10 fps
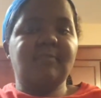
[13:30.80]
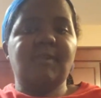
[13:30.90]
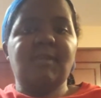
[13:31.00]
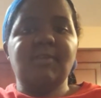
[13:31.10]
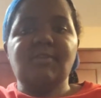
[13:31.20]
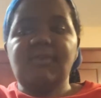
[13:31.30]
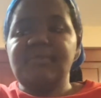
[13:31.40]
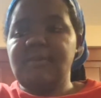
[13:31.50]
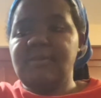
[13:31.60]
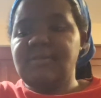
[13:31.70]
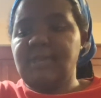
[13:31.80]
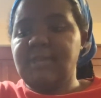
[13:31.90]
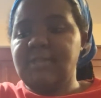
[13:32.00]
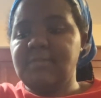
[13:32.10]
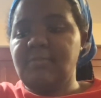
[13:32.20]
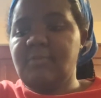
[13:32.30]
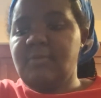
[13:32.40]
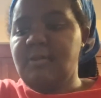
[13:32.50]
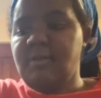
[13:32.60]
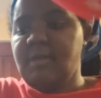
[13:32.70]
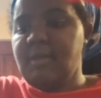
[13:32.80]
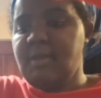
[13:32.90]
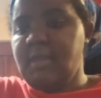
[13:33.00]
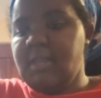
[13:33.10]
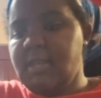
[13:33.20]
so I can scrape down the sides some more, and it